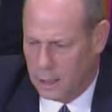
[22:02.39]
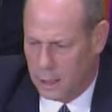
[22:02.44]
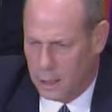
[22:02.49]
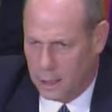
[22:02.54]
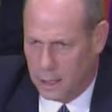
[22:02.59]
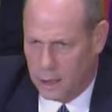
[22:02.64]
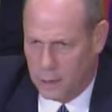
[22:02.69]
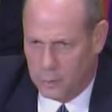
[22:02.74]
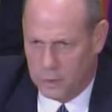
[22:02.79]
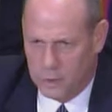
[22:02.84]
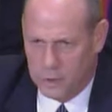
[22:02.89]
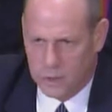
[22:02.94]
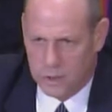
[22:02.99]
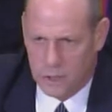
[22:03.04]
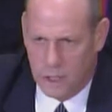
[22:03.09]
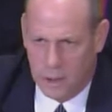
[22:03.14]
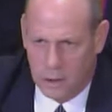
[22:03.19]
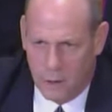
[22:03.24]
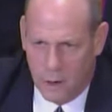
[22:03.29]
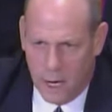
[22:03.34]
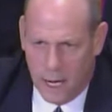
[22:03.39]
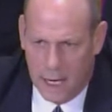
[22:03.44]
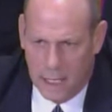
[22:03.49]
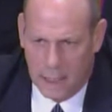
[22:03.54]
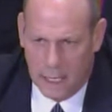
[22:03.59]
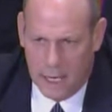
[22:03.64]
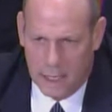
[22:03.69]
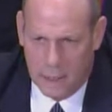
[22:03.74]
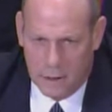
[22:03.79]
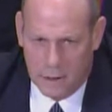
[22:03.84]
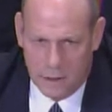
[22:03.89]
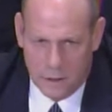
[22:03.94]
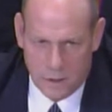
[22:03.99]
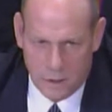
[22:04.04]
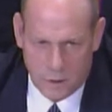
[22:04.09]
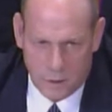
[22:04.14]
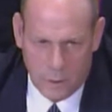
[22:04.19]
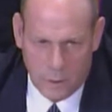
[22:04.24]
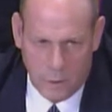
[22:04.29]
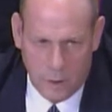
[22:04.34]
I appreciate your highlighting the
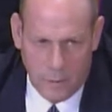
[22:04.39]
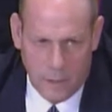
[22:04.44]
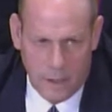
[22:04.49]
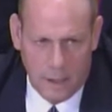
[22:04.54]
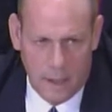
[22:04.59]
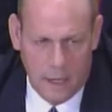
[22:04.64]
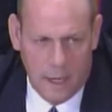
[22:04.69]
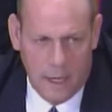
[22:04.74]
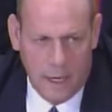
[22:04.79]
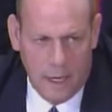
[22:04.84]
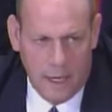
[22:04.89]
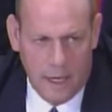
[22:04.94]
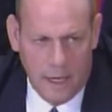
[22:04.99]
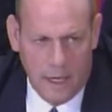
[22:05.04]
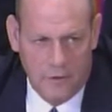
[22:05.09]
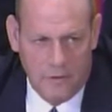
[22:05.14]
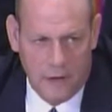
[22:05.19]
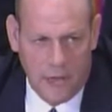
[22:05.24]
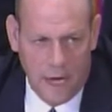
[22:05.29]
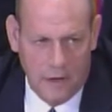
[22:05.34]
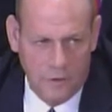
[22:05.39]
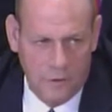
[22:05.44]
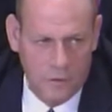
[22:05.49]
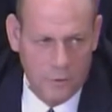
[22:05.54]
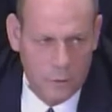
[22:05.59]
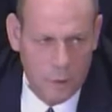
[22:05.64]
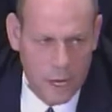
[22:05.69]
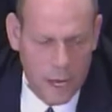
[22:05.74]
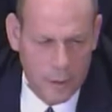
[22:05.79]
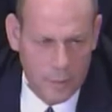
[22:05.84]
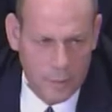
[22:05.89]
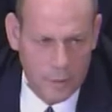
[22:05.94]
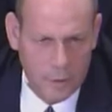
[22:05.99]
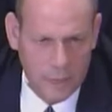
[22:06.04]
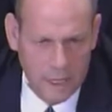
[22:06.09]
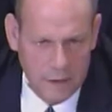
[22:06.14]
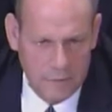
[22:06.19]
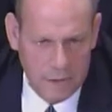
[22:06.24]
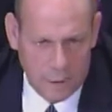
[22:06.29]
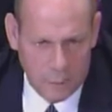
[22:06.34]
disagreement, is I do not
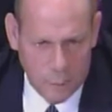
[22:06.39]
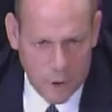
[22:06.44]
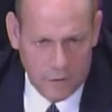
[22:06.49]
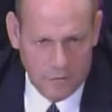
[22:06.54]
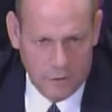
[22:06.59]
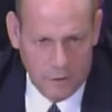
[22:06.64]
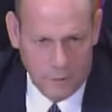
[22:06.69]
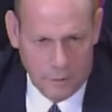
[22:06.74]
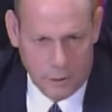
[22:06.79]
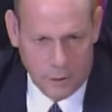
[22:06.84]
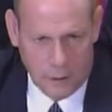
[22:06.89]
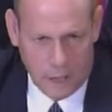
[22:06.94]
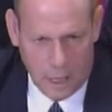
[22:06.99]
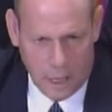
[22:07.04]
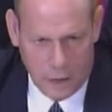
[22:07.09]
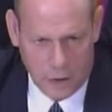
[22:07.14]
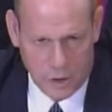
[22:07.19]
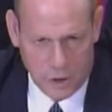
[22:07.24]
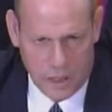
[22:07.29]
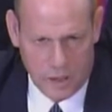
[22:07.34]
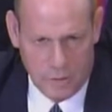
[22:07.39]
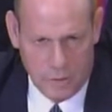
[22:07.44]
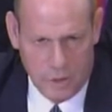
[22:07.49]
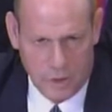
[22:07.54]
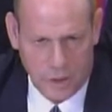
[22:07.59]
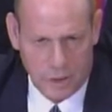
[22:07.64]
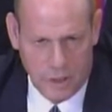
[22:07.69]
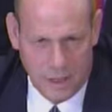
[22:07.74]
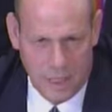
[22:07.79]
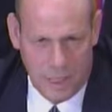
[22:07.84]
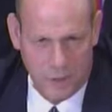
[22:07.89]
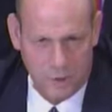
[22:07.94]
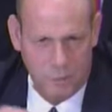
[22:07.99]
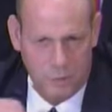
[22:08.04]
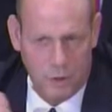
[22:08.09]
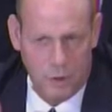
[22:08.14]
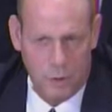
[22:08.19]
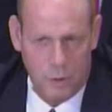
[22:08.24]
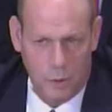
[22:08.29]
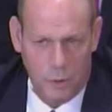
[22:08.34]
believe that refugee admission is
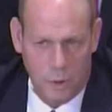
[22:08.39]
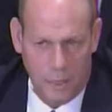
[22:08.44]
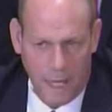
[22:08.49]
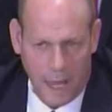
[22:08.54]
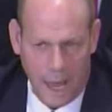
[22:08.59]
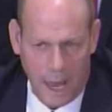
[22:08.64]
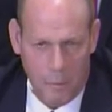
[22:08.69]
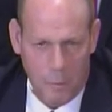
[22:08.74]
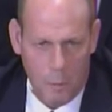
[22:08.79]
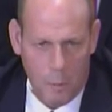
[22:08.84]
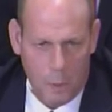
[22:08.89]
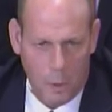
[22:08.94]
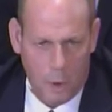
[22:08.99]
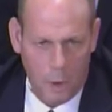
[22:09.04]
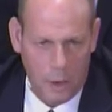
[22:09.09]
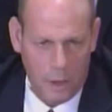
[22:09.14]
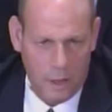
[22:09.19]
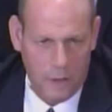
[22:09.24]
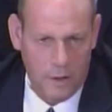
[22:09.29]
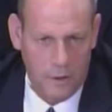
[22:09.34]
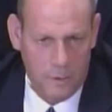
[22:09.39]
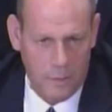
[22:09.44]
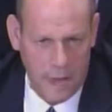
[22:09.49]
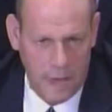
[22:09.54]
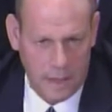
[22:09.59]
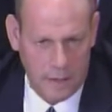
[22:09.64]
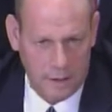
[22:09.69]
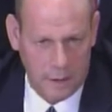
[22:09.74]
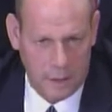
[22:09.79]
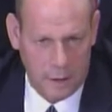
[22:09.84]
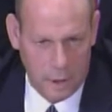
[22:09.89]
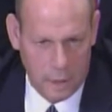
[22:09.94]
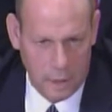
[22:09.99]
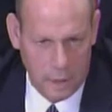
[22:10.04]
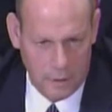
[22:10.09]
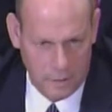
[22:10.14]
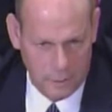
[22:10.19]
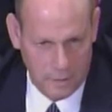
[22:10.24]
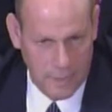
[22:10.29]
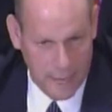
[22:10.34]
purely a moral and humanitarian
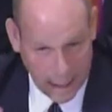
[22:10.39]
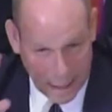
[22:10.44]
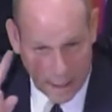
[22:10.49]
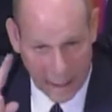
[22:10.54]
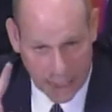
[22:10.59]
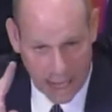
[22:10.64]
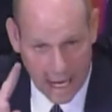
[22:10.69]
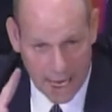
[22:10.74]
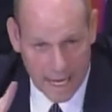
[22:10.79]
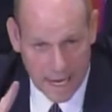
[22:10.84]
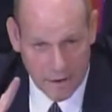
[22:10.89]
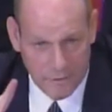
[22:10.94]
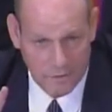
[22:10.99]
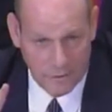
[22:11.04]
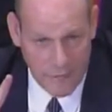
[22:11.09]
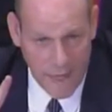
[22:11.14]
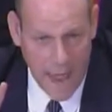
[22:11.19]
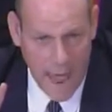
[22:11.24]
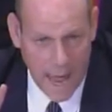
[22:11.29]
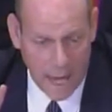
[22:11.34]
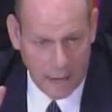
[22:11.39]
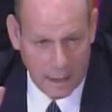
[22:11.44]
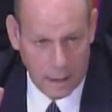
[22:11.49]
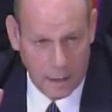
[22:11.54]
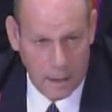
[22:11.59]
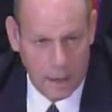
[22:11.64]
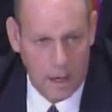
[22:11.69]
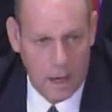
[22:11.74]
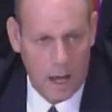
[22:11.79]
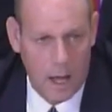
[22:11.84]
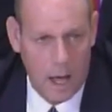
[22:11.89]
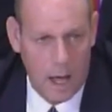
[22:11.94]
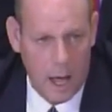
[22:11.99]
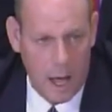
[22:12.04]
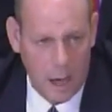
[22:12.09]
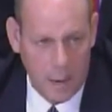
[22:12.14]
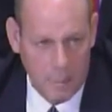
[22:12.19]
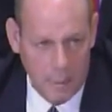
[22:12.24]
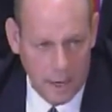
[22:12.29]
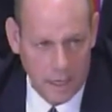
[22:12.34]
undertaking. It is that.
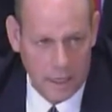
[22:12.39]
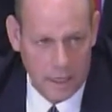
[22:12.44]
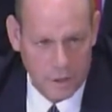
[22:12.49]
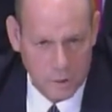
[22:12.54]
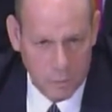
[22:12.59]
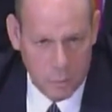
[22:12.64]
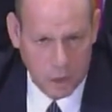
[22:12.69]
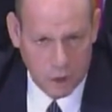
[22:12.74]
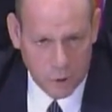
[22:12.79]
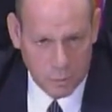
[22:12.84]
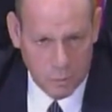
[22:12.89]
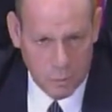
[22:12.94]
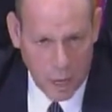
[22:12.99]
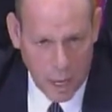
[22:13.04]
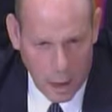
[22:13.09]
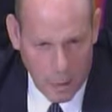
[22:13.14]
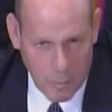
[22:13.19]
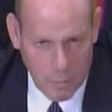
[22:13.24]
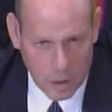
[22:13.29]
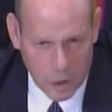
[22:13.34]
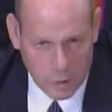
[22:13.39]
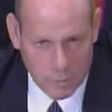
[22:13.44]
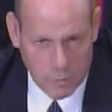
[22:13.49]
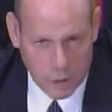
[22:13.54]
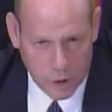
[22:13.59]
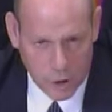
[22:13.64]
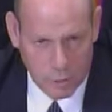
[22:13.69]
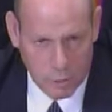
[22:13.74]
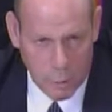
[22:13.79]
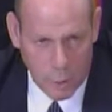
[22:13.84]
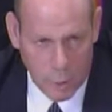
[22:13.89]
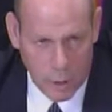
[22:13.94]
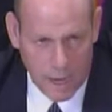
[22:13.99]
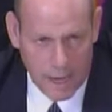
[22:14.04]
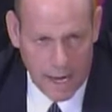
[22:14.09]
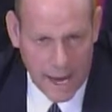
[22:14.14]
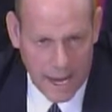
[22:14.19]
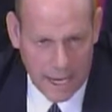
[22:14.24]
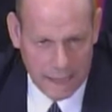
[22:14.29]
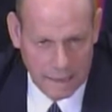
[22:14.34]
But it is much more.
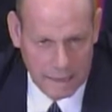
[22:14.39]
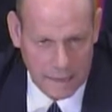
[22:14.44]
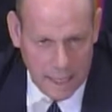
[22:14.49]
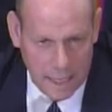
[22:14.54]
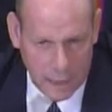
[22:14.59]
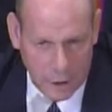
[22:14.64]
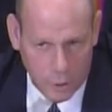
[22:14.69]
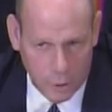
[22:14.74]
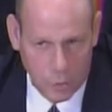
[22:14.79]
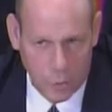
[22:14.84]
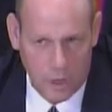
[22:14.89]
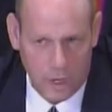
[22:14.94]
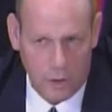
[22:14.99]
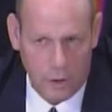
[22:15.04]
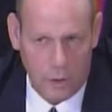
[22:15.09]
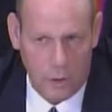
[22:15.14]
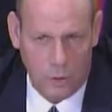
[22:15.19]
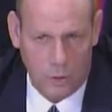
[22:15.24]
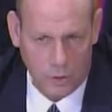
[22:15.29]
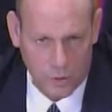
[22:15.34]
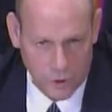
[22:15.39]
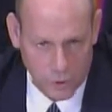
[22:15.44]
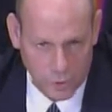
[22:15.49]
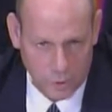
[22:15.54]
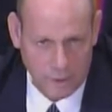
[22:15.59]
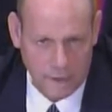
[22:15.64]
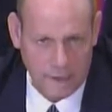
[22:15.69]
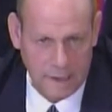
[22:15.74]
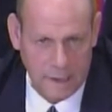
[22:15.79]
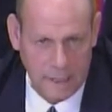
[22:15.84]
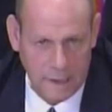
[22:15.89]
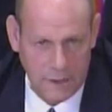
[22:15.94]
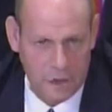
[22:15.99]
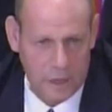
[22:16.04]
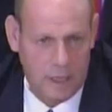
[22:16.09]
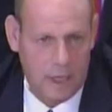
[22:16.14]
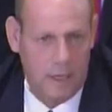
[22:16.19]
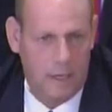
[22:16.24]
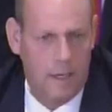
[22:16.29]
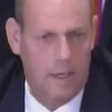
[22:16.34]
It has a critical
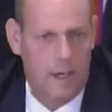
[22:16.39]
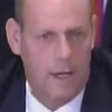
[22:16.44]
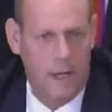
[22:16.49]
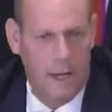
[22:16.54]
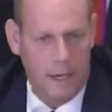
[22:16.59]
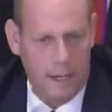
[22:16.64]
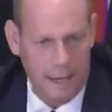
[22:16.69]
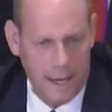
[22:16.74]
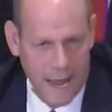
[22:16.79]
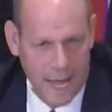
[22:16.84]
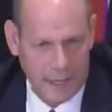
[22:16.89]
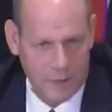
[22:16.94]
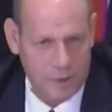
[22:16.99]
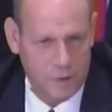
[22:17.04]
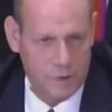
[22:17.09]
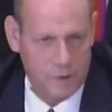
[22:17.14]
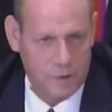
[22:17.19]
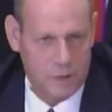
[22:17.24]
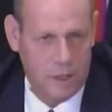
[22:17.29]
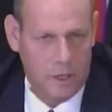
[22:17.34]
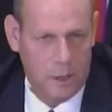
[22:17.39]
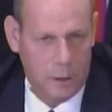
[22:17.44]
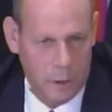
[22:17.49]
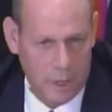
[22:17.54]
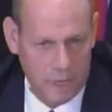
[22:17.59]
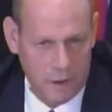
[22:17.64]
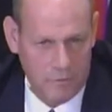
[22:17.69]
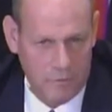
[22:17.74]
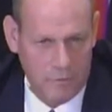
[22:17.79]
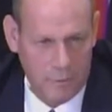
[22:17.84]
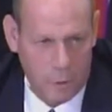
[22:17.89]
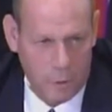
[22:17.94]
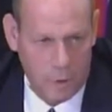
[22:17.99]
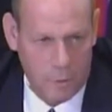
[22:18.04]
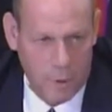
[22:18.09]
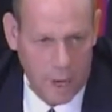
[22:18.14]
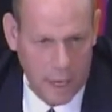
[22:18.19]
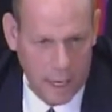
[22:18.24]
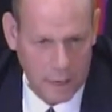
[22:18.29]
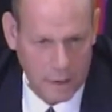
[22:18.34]
strategic national security and
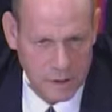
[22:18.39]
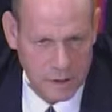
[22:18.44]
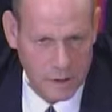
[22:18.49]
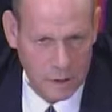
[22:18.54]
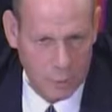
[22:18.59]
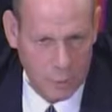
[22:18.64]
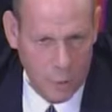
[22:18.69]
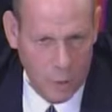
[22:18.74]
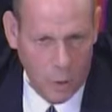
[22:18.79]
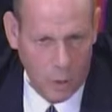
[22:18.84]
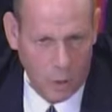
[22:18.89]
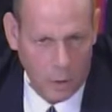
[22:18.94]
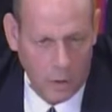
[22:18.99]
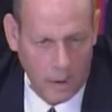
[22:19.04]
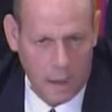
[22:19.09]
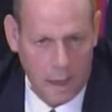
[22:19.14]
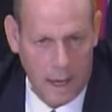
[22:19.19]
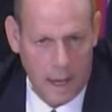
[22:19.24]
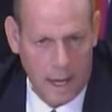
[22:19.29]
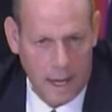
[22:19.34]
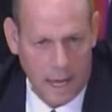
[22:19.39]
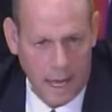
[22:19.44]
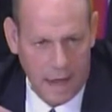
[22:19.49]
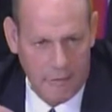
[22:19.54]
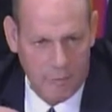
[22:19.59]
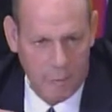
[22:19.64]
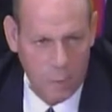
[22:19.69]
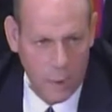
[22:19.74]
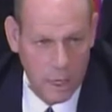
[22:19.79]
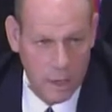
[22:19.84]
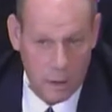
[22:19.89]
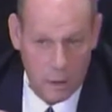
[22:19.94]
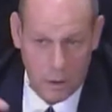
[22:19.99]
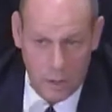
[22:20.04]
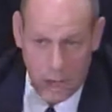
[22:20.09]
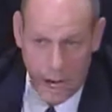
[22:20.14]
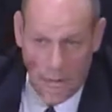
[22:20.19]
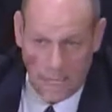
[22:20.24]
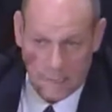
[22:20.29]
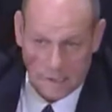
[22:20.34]
foreign policy role. If we are
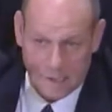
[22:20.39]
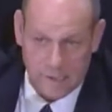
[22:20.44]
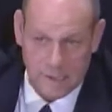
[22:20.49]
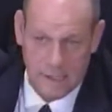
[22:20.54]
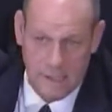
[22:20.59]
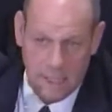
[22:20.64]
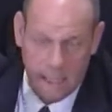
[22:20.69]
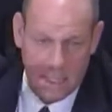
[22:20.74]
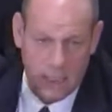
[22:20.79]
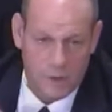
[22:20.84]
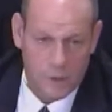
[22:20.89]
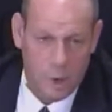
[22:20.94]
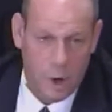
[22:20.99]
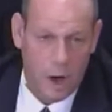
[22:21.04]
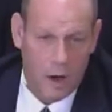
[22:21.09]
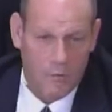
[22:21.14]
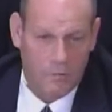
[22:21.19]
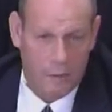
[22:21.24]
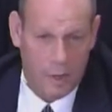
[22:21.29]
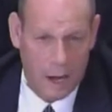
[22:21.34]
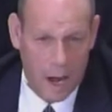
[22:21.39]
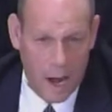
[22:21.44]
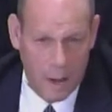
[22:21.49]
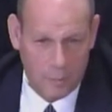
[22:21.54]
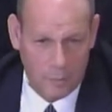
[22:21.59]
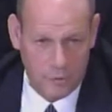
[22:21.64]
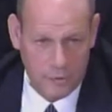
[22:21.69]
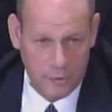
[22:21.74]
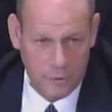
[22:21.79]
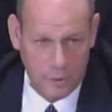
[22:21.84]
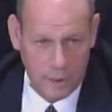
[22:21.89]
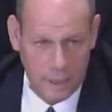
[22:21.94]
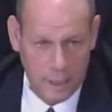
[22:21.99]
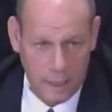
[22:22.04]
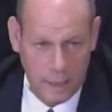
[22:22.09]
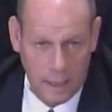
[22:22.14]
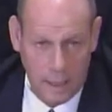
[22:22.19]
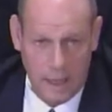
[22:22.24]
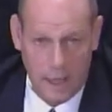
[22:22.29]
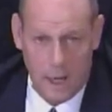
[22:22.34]
not seen as offering
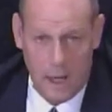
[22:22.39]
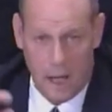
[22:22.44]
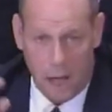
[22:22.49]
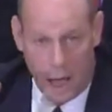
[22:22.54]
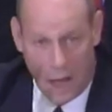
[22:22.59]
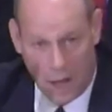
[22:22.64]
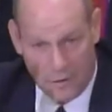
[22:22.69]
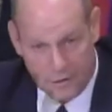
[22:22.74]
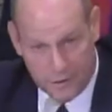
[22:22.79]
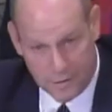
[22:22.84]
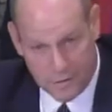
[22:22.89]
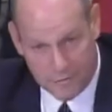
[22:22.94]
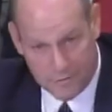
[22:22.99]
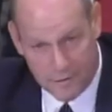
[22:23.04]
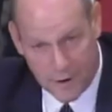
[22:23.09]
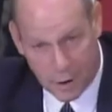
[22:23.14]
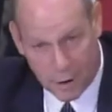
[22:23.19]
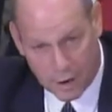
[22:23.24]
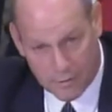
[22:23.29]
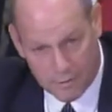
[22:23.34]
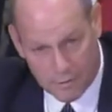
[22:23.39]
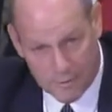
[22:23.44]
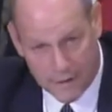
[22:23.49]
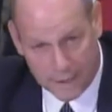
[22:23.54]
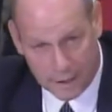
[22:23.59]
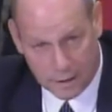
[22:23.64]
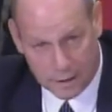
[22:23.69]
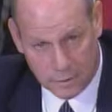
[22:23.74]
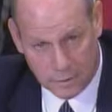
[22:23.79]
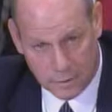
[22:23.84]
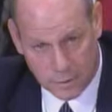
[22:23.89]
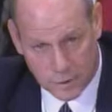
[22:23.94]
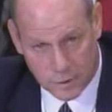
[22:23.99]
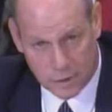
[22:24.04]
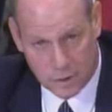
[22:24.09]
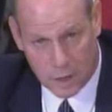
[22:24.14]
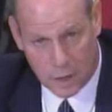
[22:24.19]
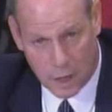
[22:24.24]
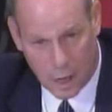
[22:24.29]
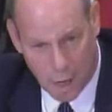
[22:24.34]
opportunity to the very
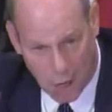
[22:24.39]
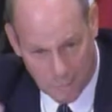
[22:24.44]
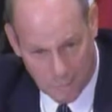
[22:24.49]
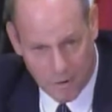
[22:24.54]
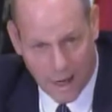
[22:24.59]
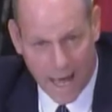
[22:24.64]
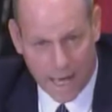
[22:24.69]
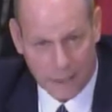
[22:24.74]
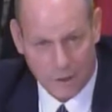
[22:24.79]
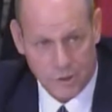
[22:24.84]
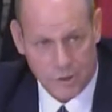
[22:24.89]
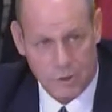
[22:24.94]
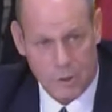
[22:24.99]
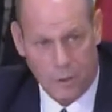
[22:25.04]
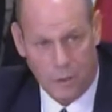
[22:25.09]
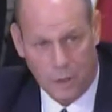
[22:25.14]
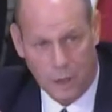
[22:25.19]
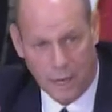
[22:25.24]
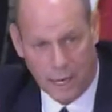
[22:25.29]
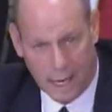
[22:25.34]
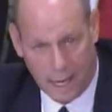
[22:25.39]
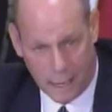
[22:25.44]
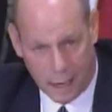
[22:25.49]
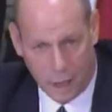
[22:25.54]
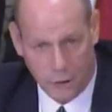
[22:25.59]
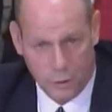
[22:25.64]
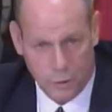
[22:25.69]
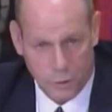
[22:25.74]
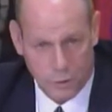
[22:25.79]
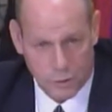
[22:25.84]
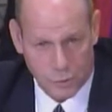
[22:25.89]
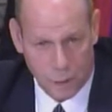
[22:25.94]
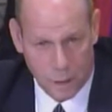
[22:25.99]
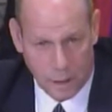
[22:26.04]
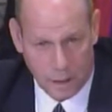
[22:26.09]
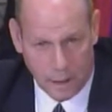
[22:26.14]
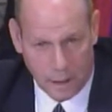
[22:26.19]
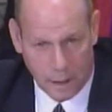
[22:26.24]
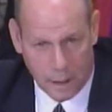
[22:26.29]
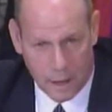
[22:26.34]
victims of ISIL and
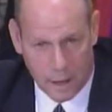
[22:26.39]
al-Nusra,